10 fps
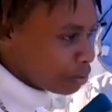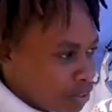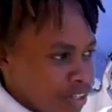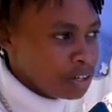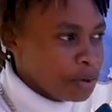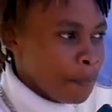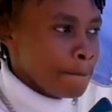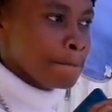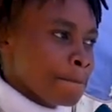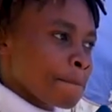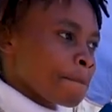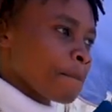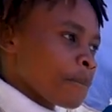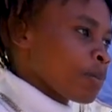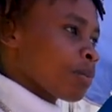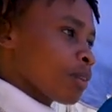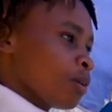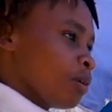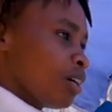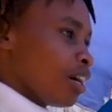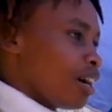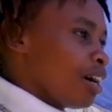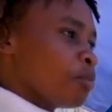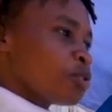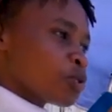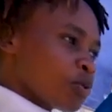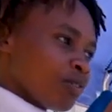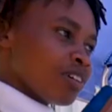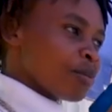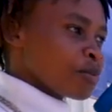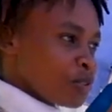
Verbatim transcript: good game? I'm not too good, I'm